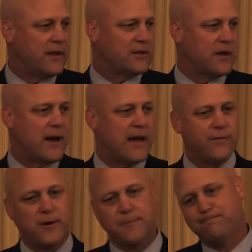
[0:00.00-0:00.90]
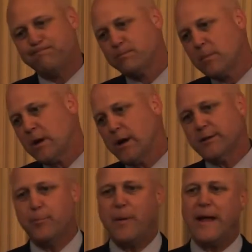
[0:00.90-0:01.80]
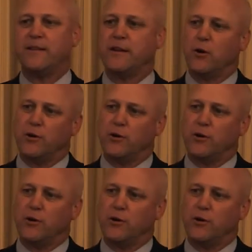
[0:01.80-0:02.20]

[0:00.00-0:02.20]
There's a kind of a debate that